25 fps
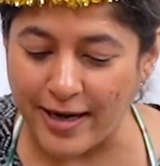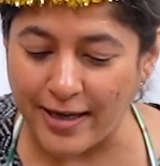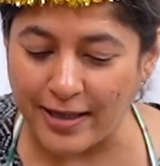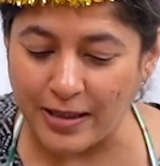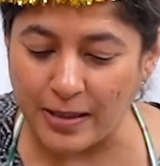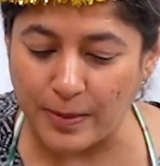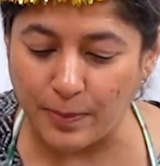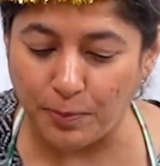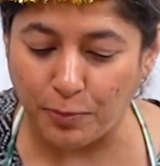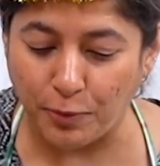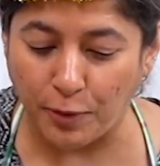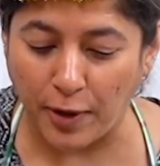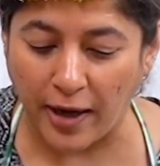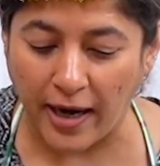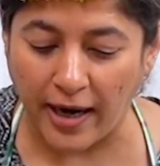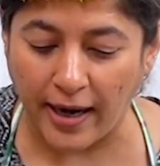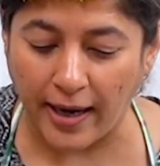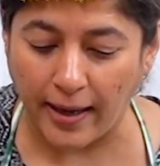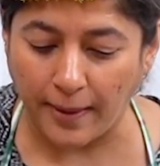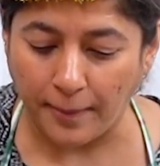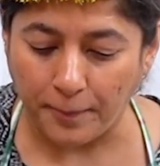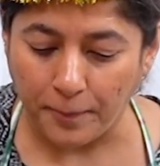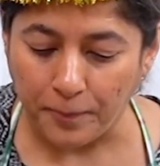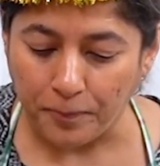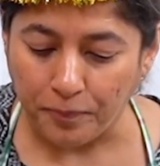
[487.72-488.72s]
and
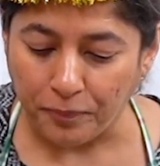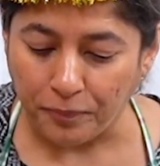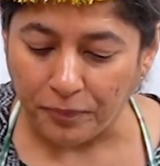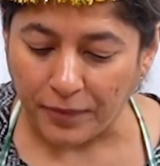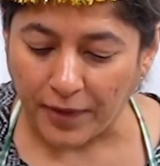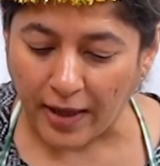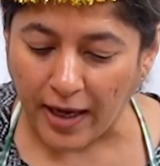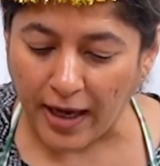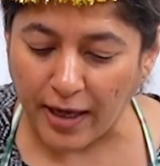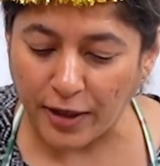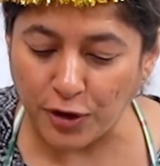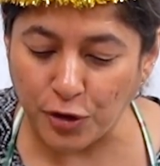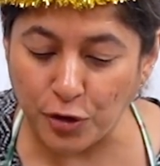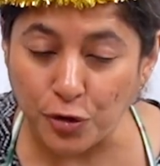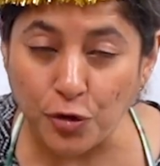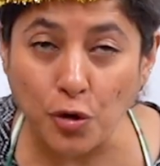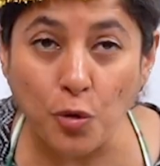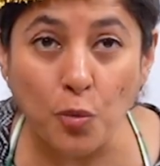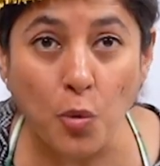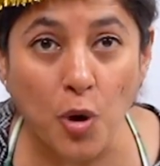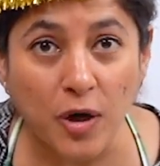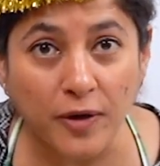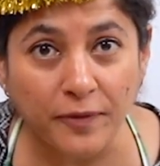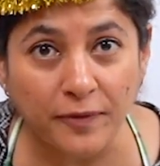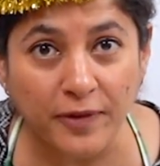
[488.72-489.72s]
spread. And you
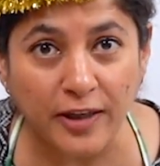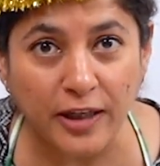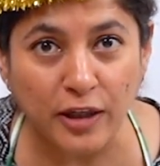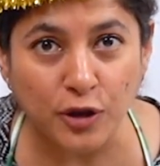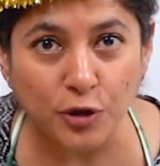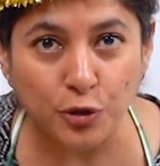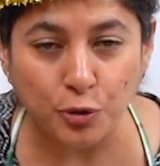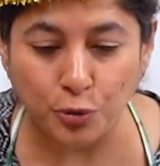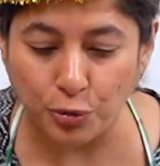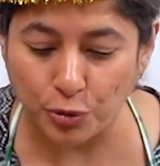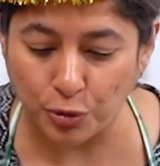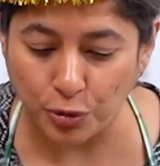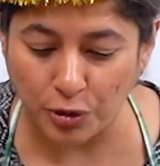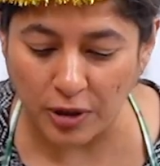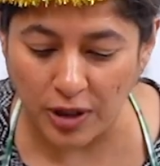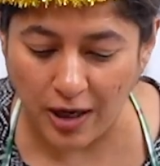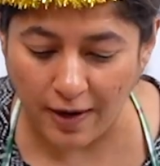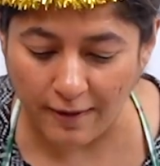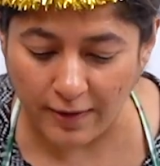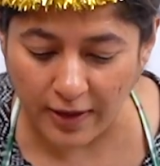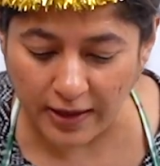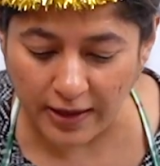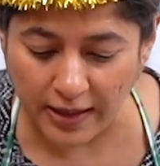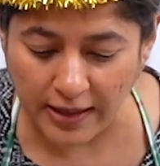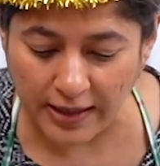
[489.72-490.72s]
know what we'll do to
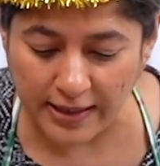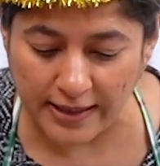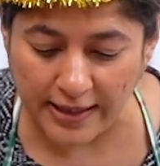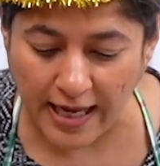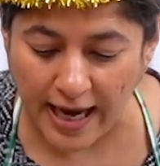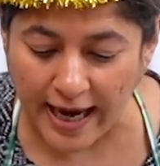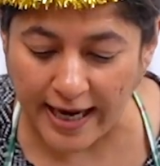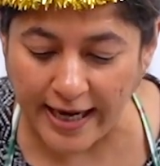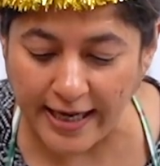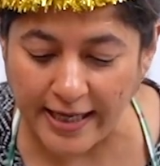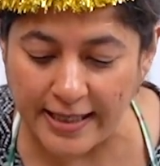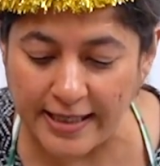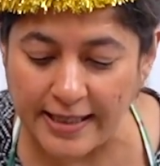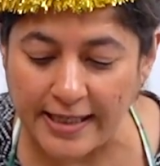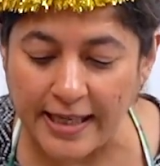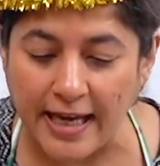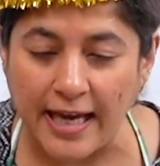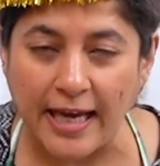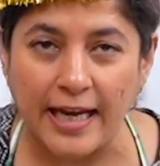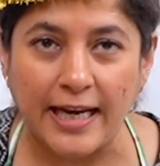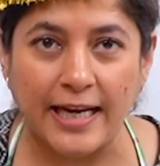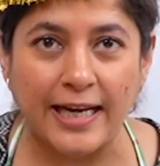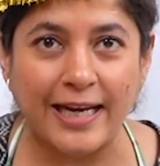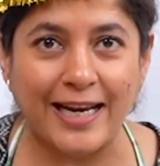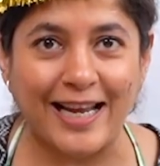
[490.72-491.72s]
cover the sides?
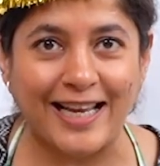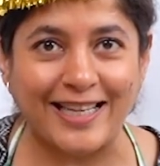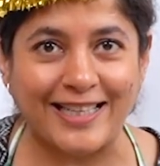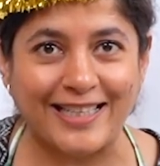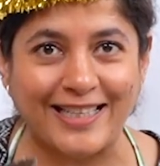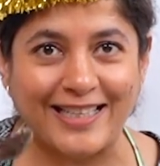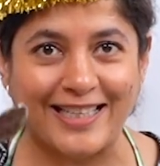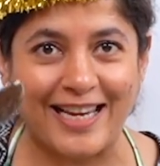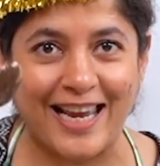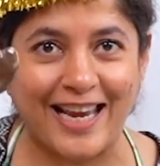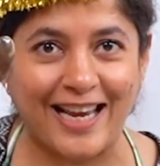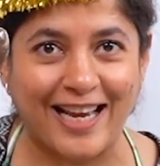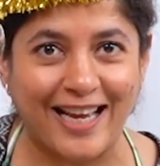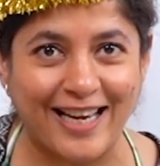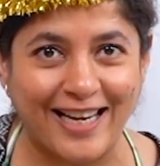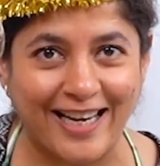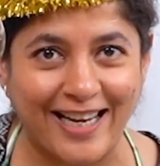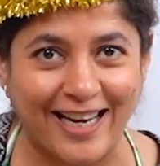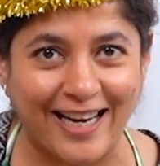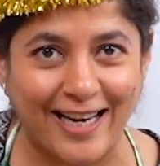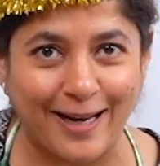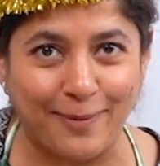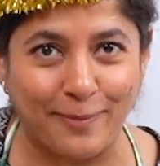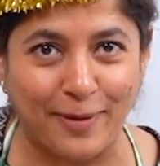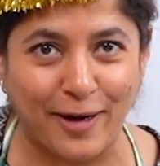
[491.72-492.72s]
Let's take a
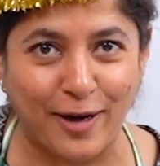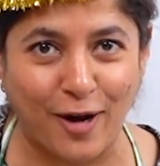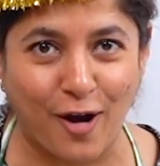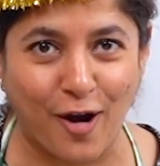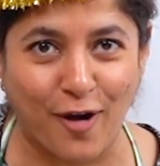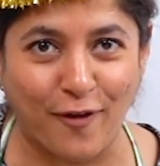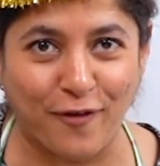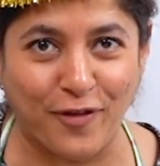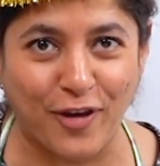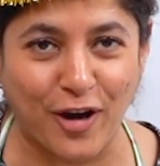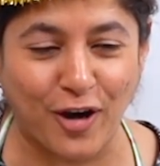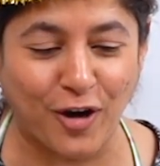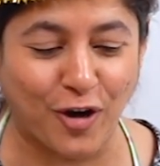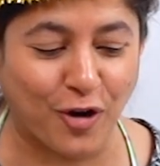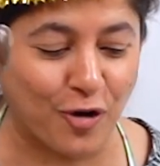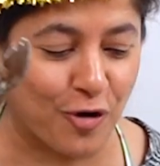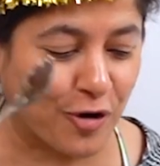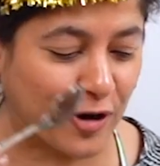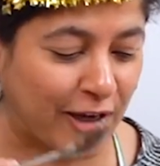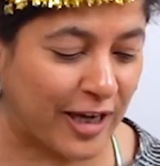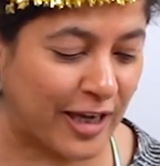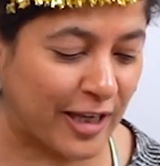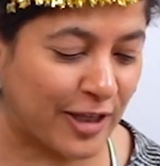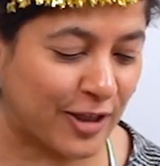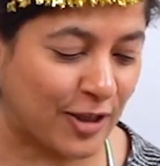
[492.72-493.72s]
little bit of the
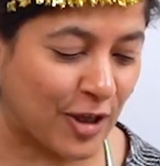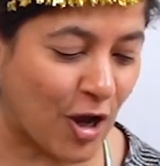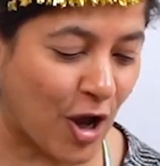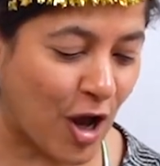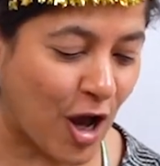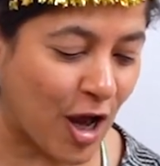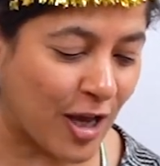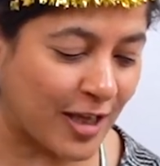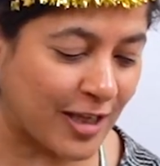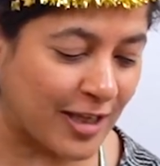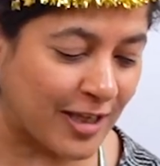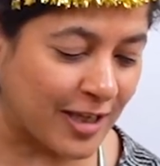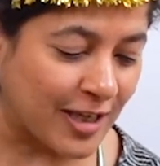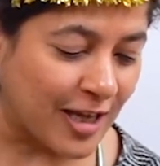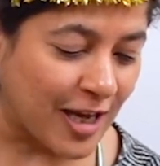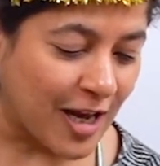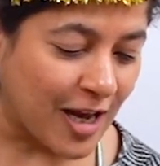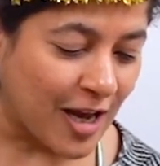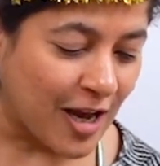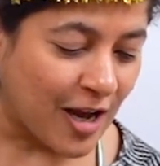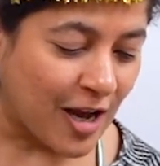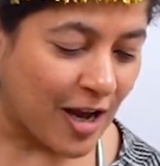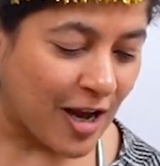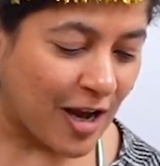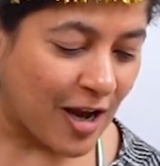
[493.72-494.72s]
cookie sauce
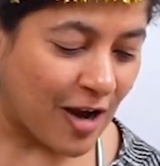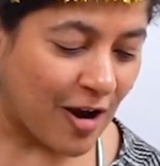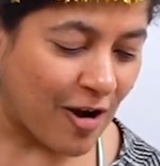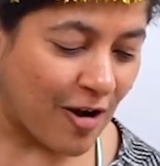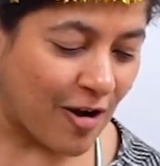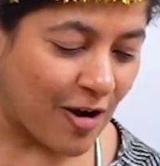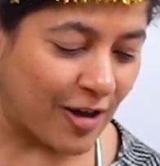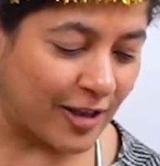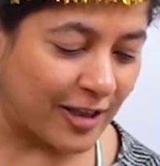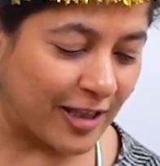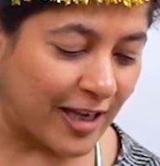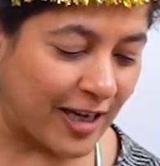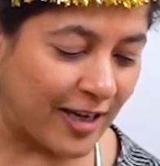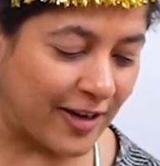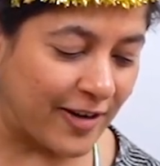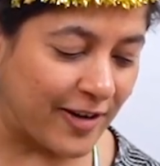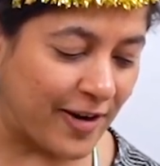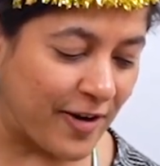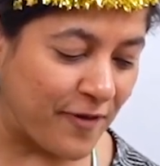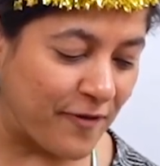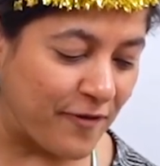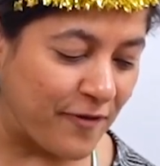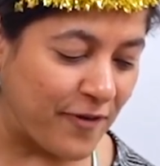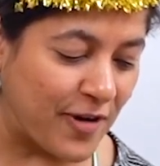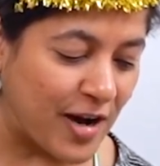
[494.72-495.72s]
on the
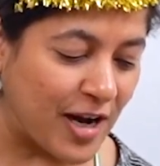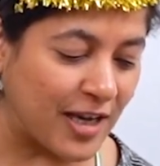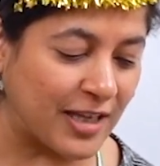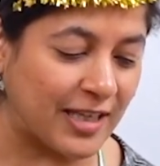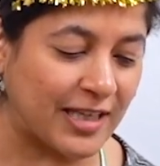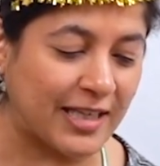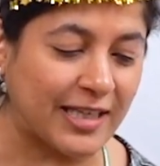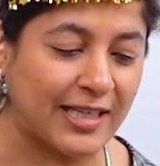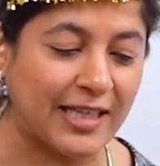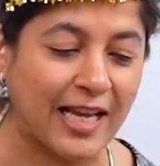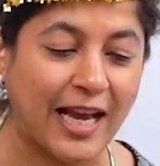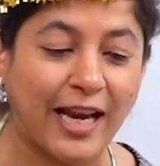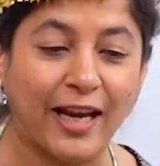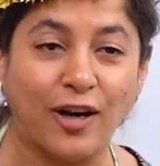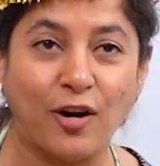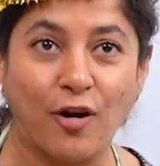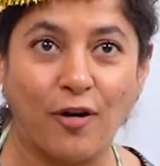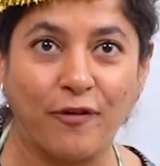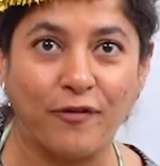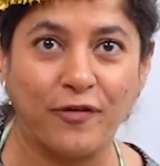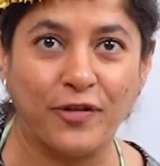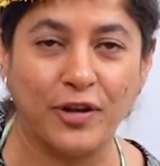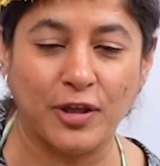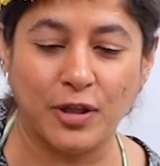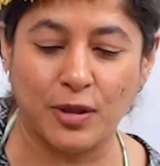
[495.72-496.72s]
reverse side
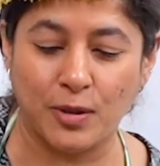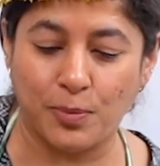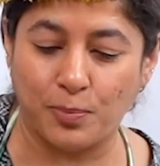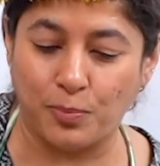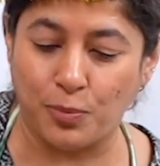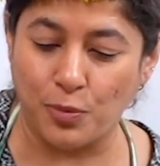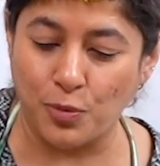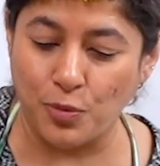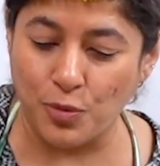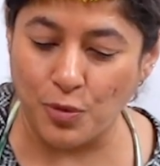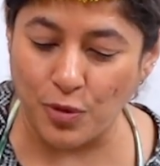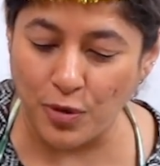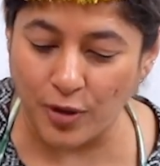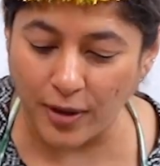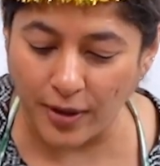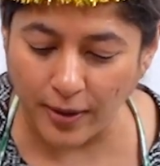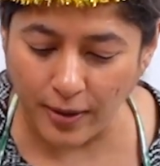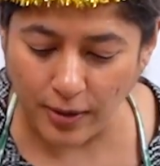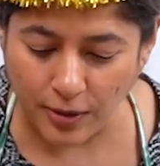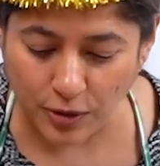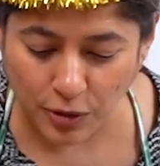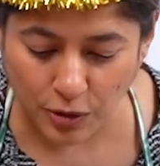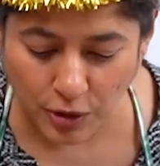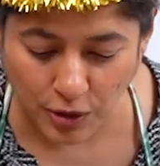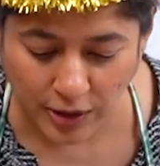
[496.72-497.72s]
of the spoon
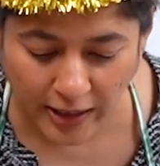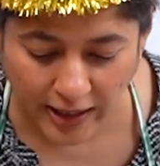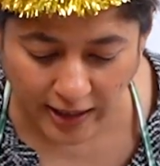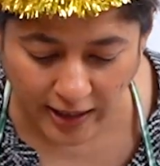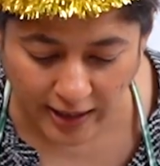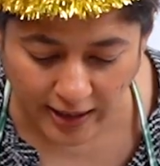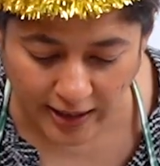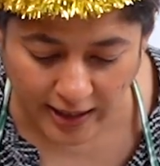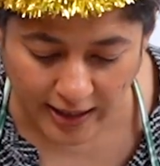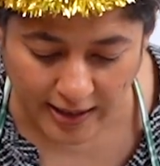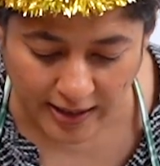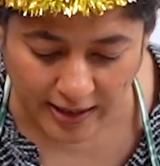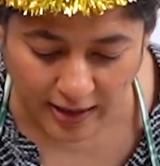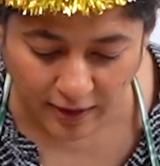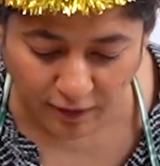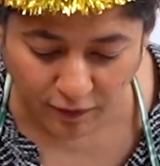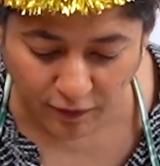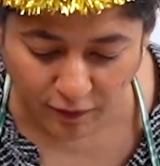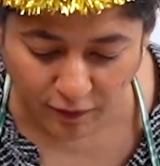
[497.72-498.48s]
so that it doesn't